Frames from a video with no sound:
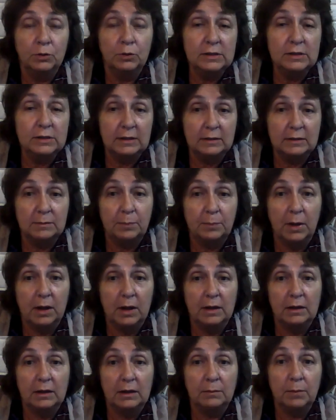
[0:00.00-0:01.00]
boosted
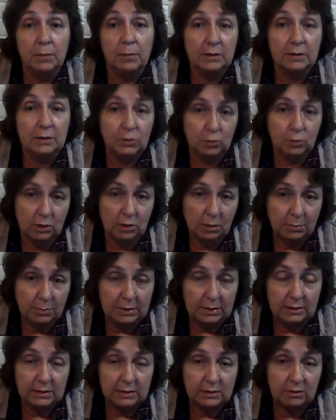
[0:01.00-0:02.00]
by the tourism
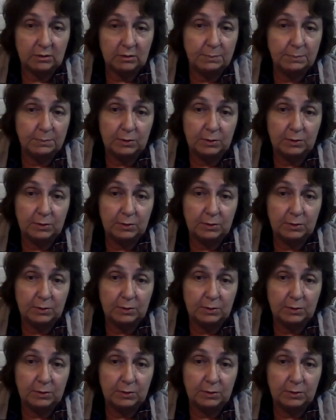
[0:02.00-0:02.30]
industry